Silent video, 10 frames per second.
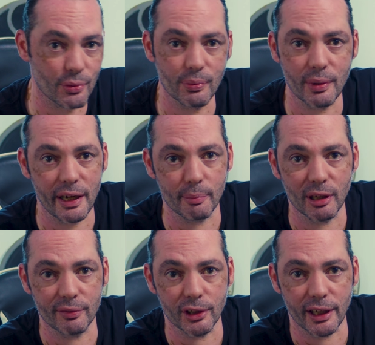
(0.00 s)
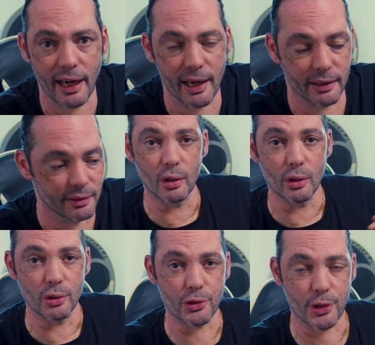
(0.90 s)
way above your head?
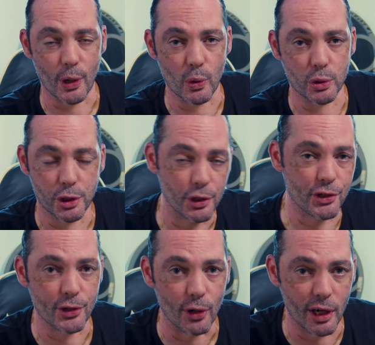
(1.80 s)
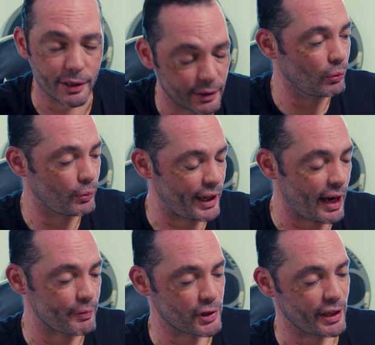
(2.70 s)
So to start, we
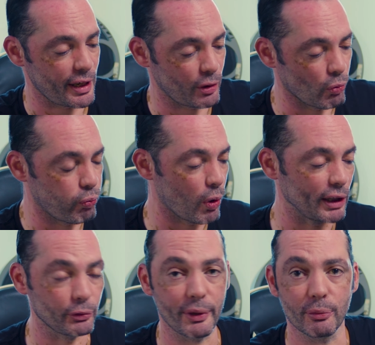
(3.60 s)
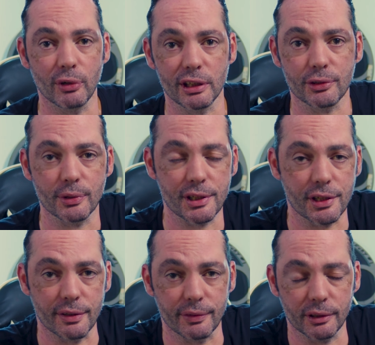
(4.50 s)
have to think what we want to
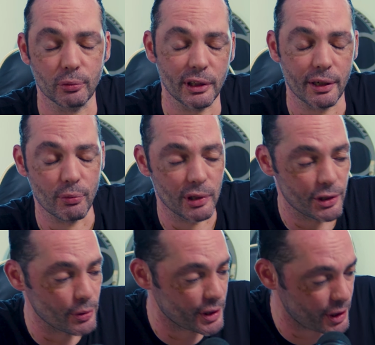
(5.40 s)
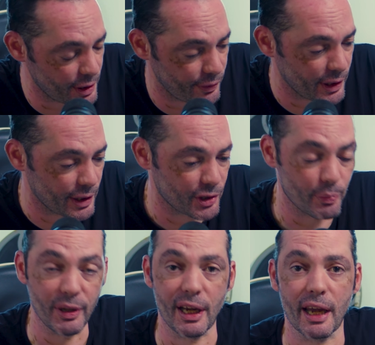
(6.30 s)
achieve. And what I want to achieve is
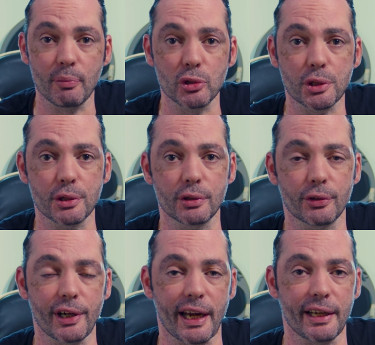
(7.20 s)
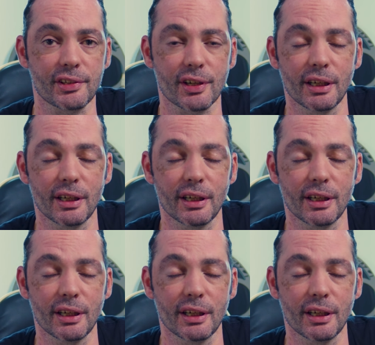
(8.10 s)
be able to create